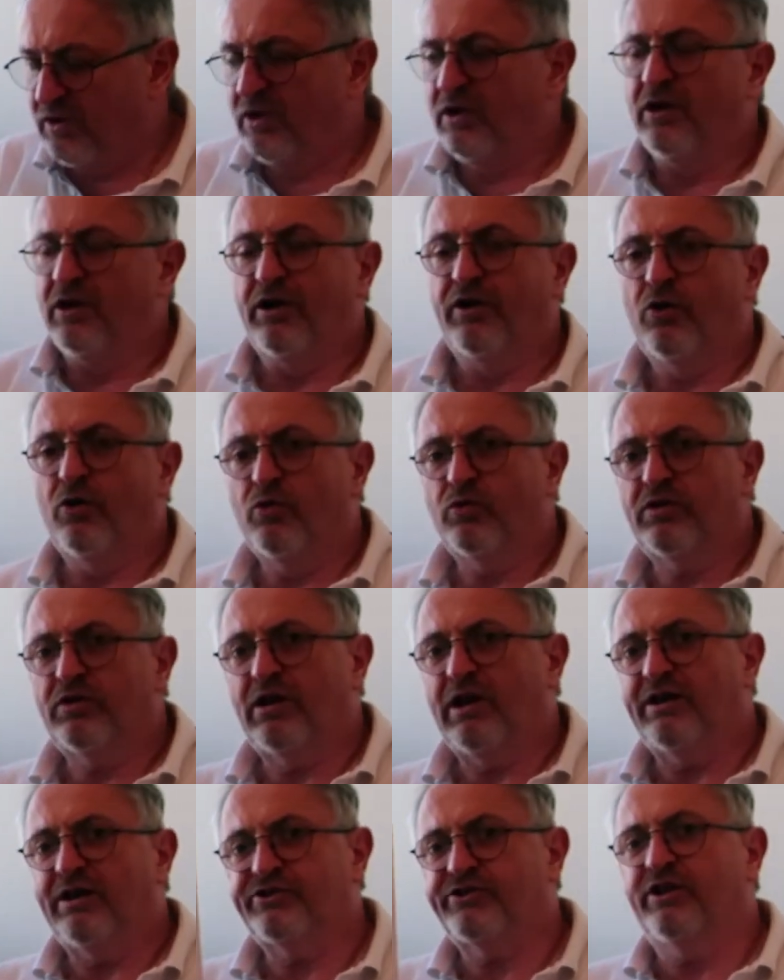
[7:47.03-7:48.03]
An old
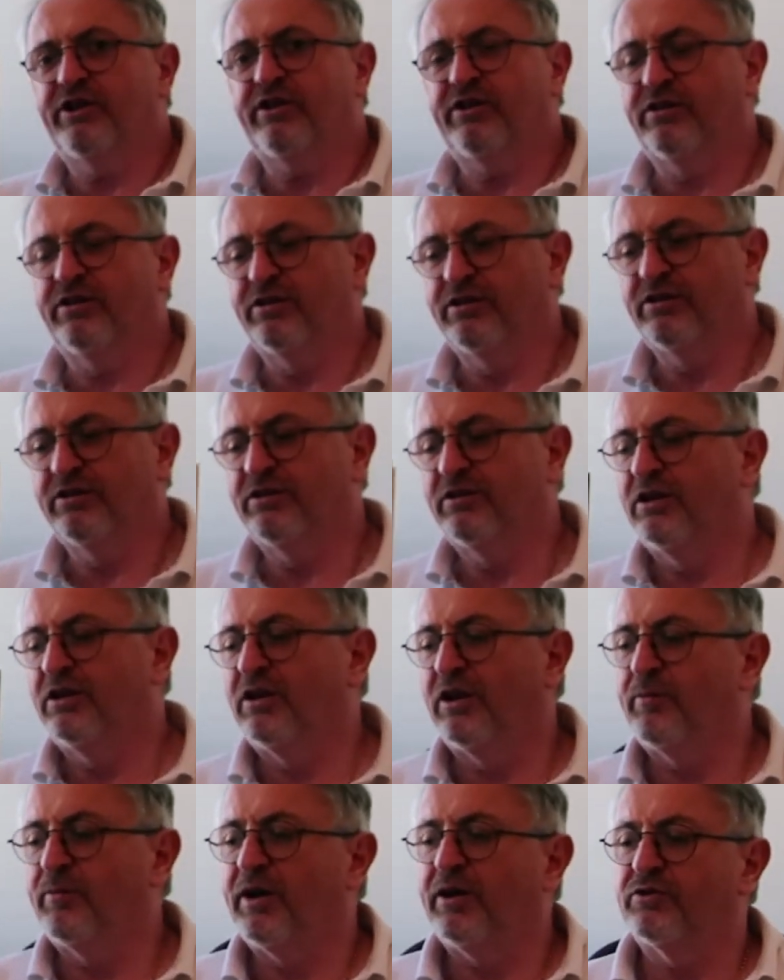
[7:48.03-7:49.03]
classic
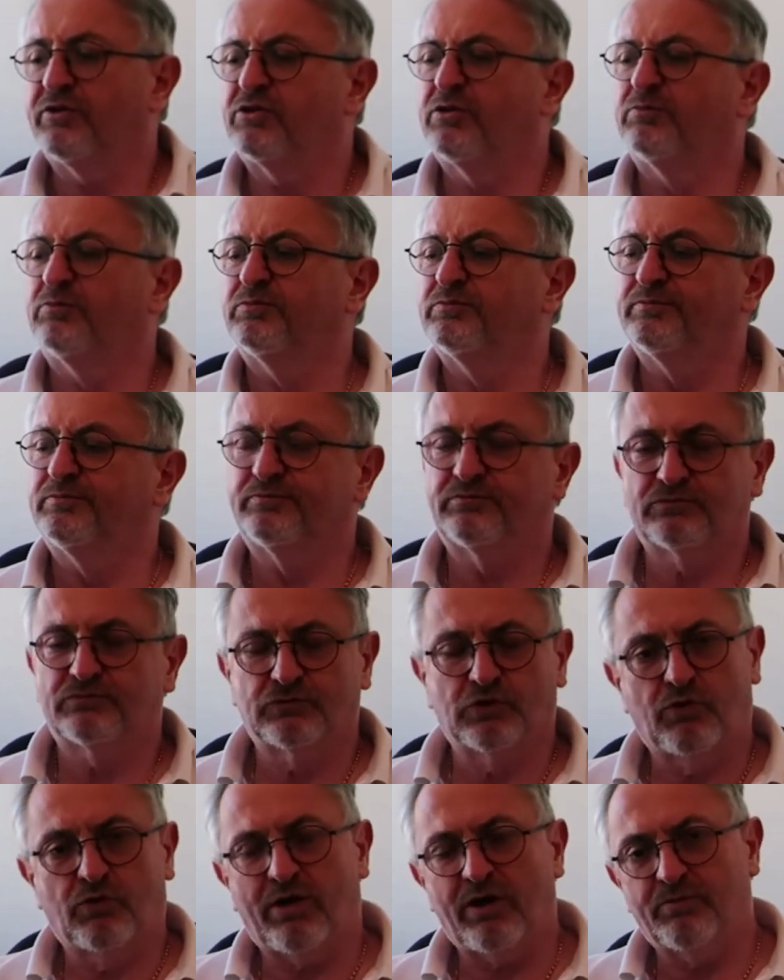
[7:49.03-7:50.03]
about
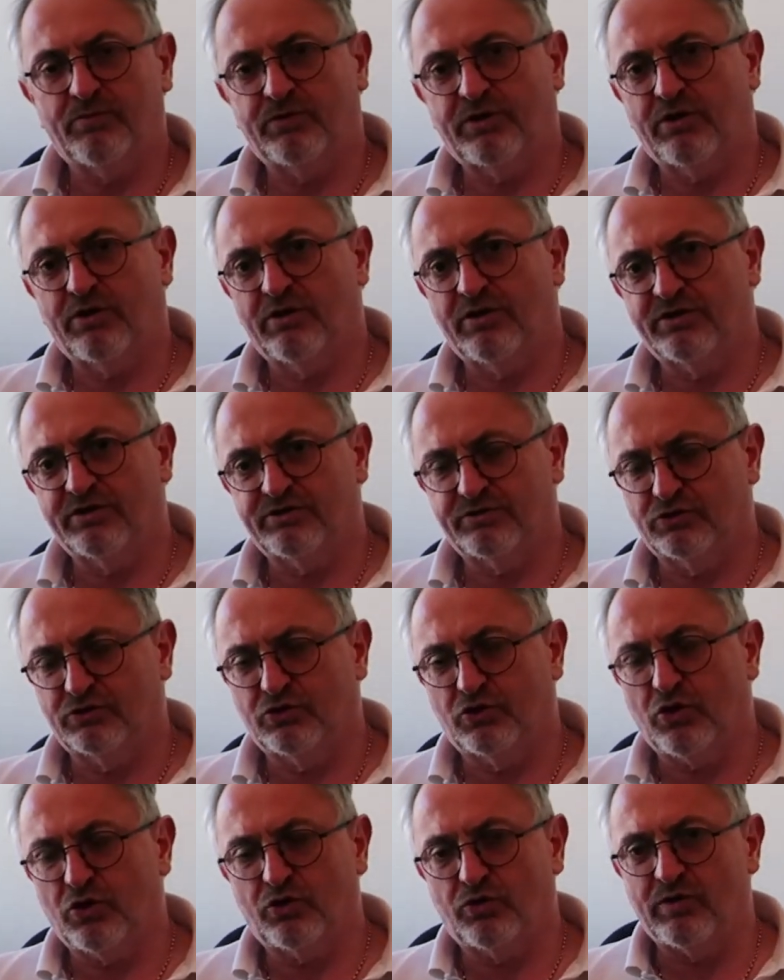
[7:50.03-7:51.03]
Graham Kerr's
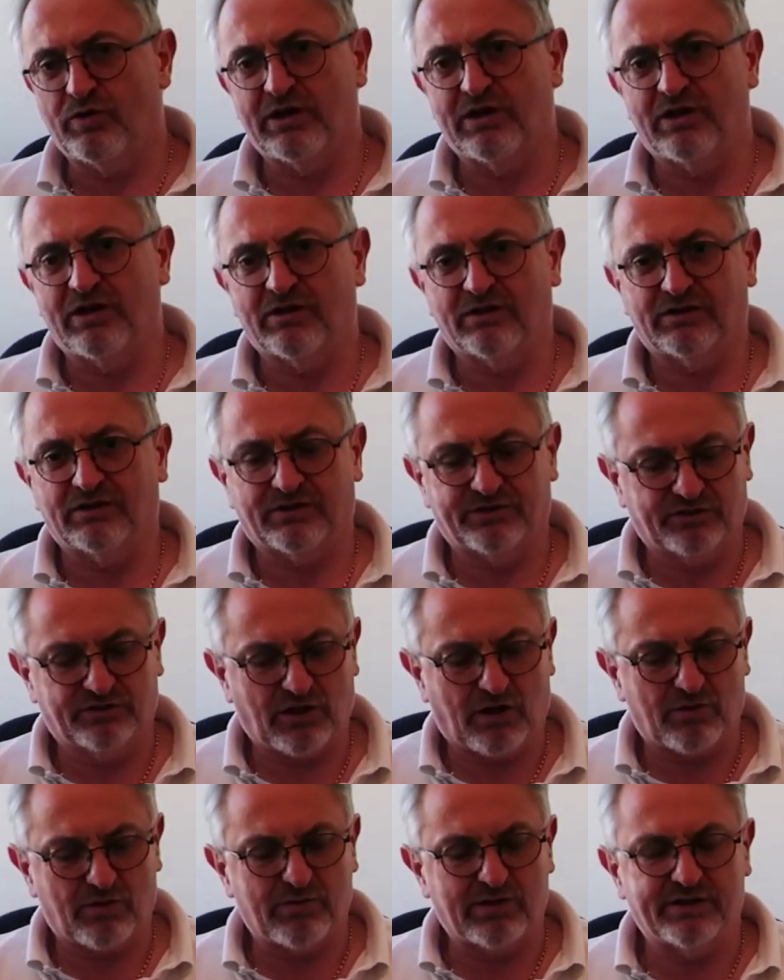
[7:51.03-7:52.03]
cookery and
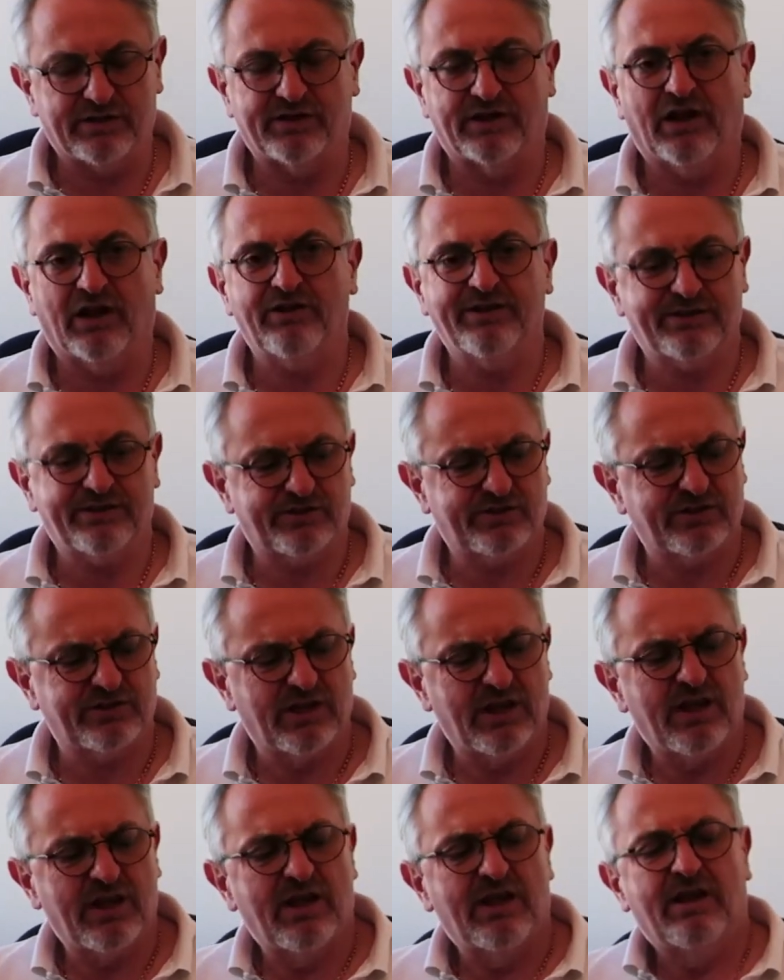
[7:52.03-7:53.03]
culinary delights,
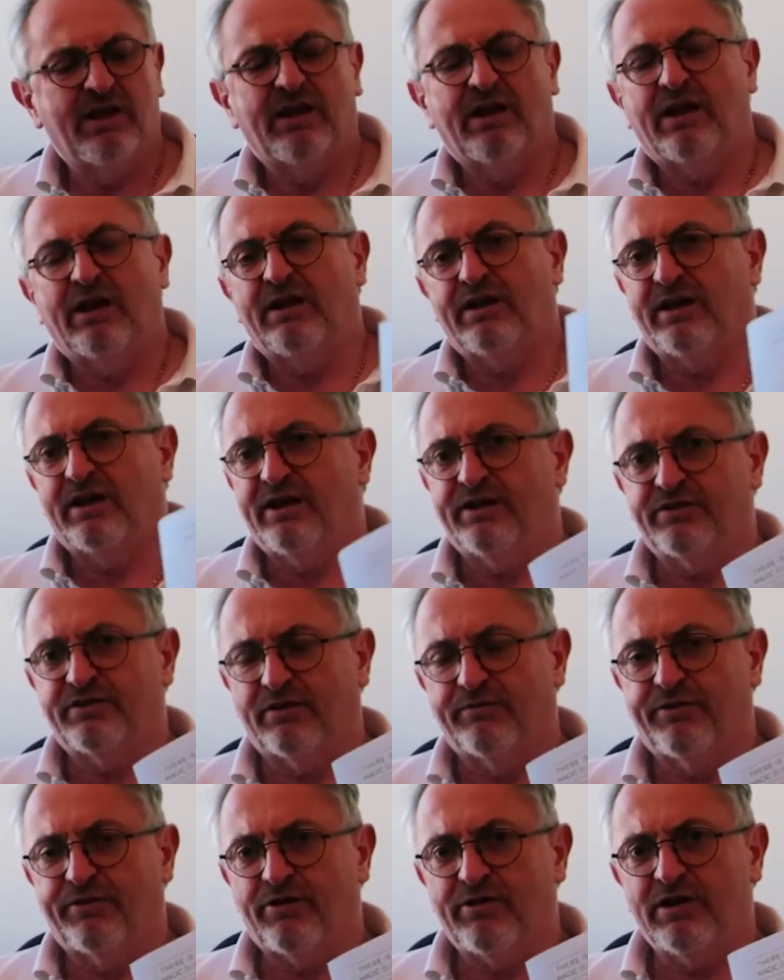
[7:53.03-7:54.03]
and a
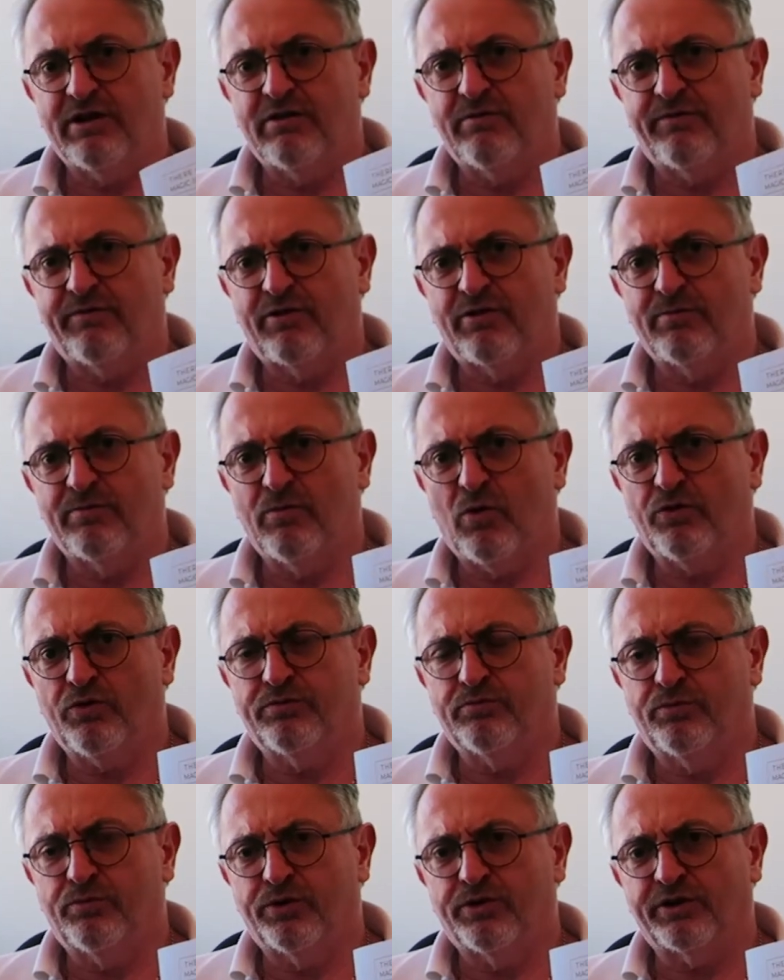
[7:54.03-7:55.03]
very, very modern
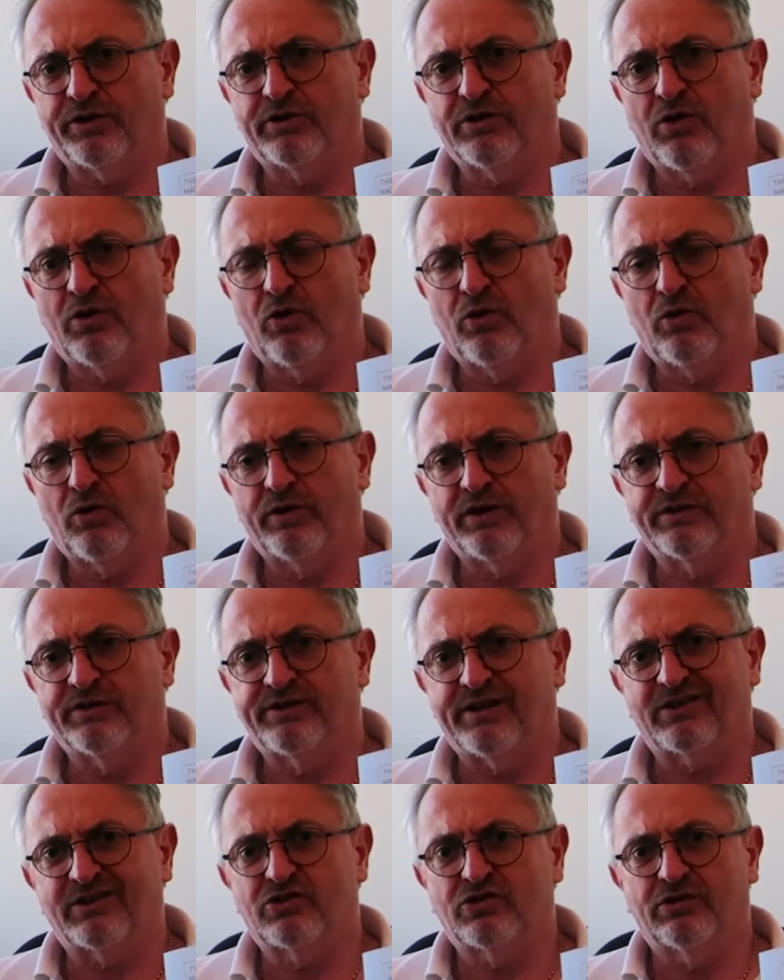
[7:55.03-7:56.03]
book on
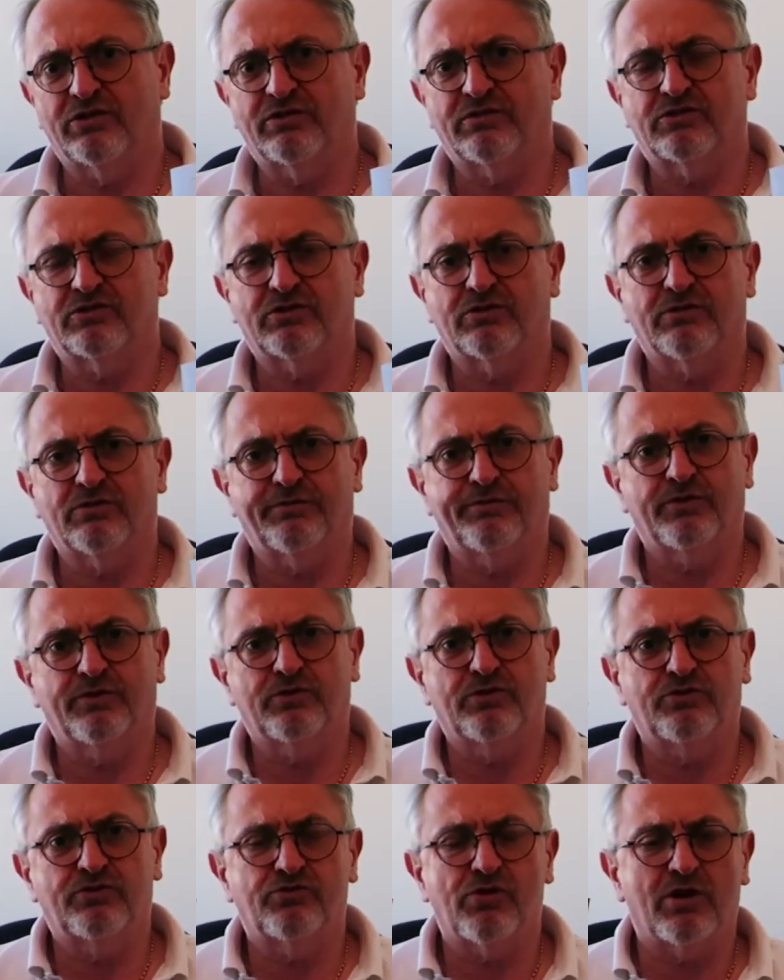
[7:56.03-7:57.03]
addiction to
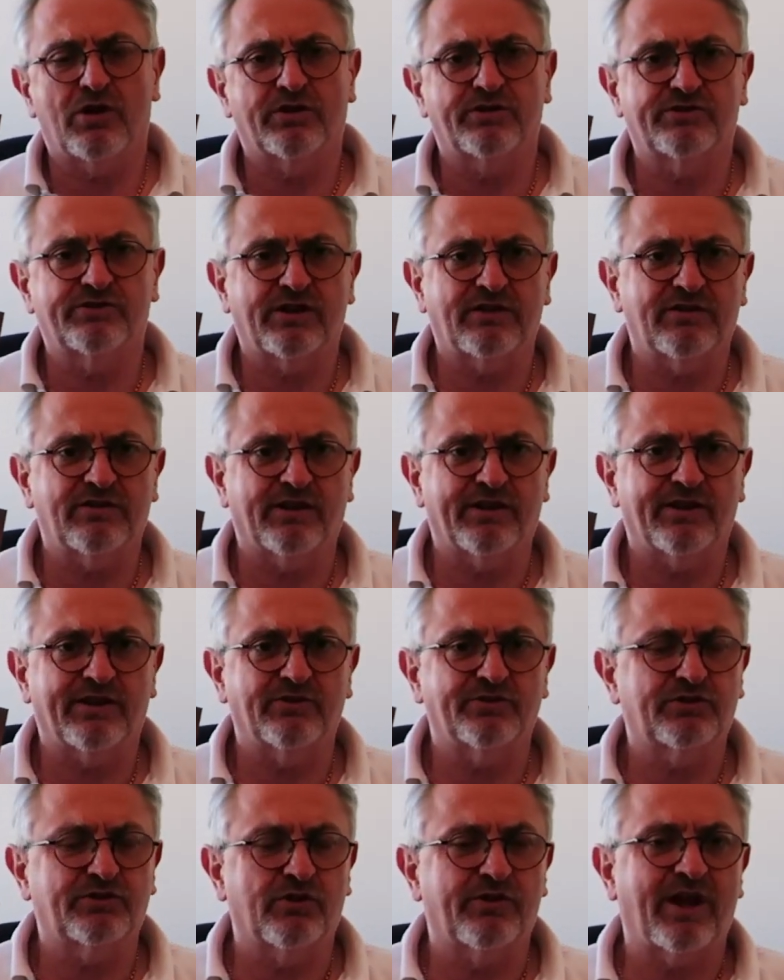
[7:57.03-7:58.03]
food, drugs, anything else,
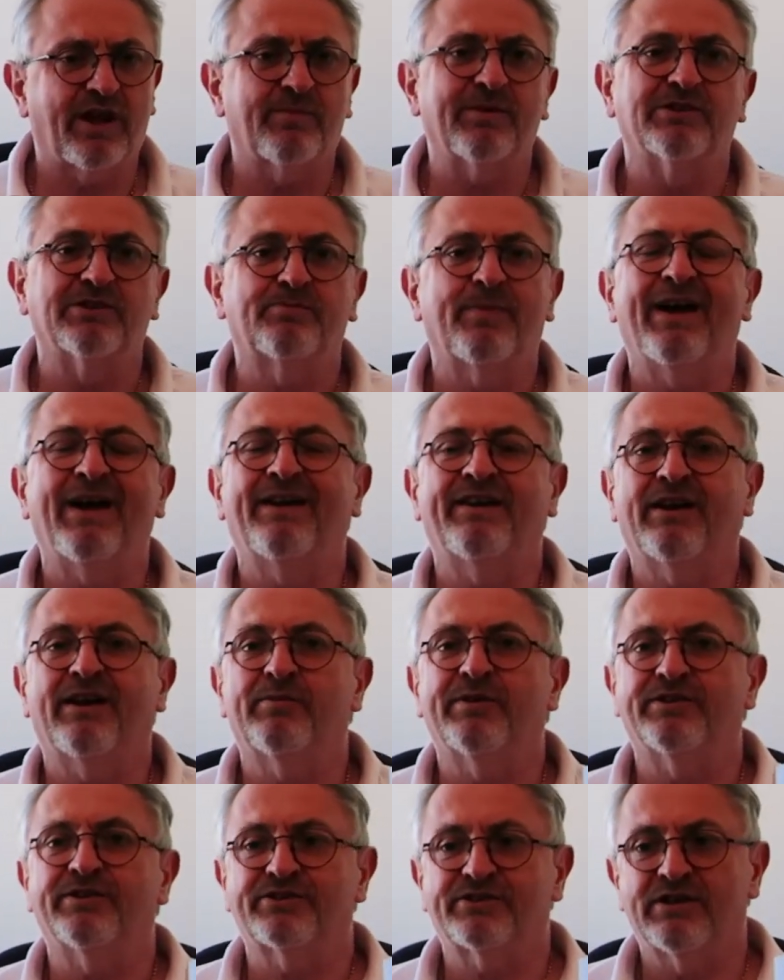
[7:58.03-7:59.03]
good habits, bad
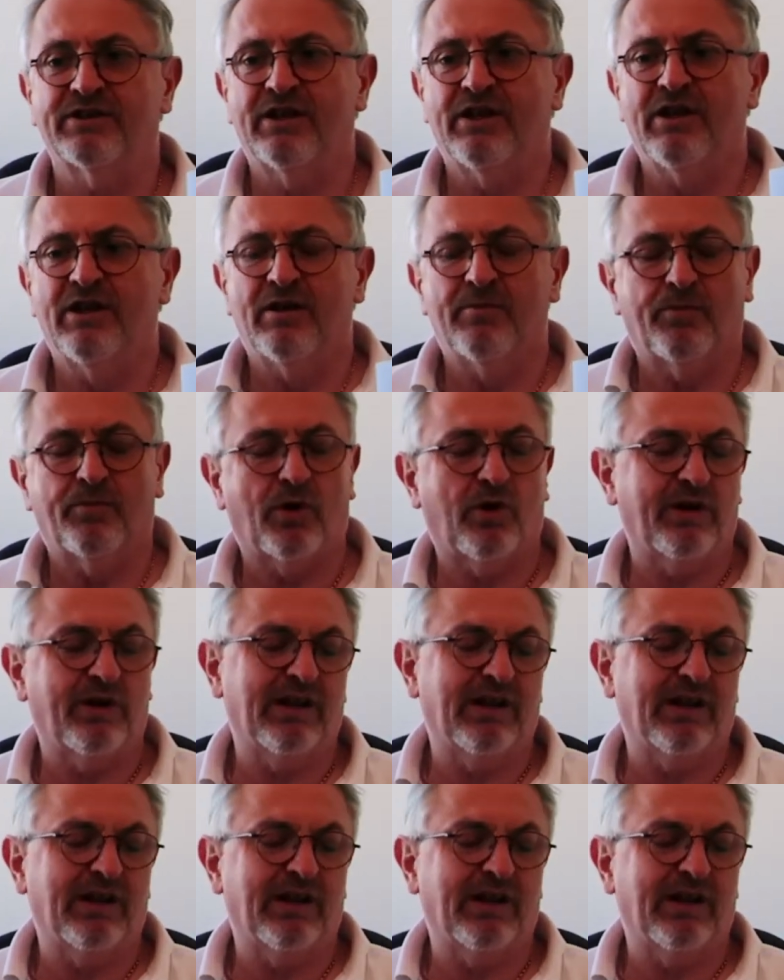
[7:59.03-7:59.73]
habits, by a